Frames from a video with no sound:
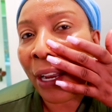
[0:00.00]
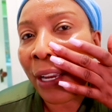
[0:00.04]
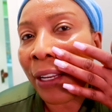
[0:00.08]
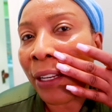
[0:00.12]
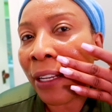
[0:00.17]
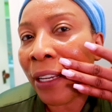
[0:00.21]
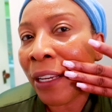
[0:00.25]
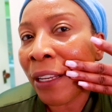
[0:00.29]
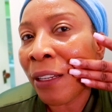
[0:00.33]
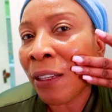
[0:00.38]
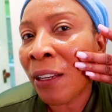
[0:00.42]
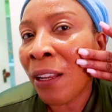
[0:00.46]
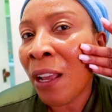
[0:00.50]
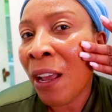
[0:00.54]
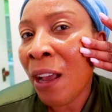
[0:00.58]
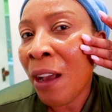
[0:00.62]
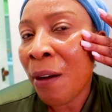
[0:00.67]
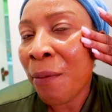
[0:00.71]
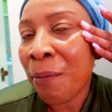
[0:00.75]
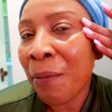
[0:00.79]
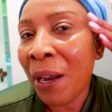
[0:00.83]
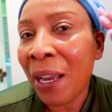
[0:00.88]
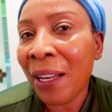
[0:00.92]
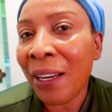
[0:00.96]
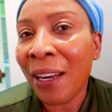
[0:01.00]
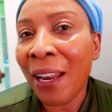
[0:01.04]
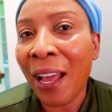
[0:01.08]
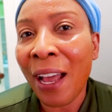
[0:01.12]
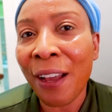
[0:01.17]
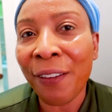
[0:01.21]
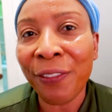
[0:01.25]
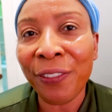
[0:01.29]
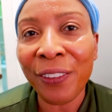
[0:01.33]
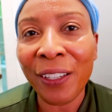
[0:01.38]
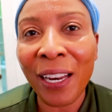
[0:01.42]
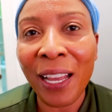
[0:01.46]
right in my
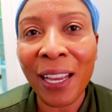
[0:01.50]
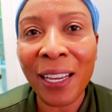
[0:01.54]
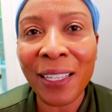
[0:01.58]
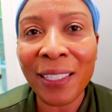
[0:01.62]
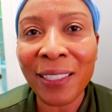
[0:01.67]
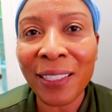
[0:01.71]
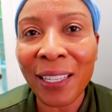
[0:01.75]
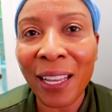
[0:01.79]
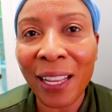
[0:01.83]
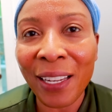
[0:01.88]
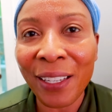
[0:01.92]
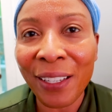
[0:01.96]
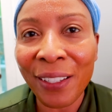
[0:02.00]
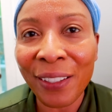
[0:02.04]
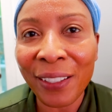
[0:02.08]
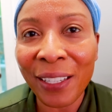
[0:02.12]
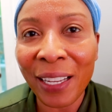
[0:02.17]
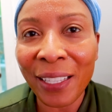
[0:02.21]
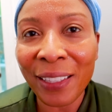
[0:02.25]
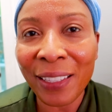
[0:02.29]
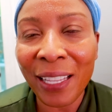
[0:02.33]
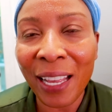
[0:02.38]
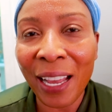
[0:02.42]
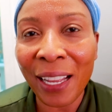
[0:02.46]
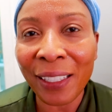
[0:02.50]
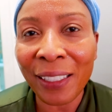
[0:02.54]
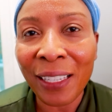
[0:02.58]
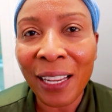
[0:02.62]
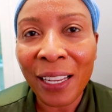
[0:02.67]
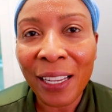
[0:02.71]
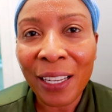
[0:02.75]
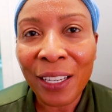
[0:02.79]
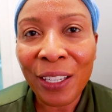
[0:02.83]
laugh lines, and look at that.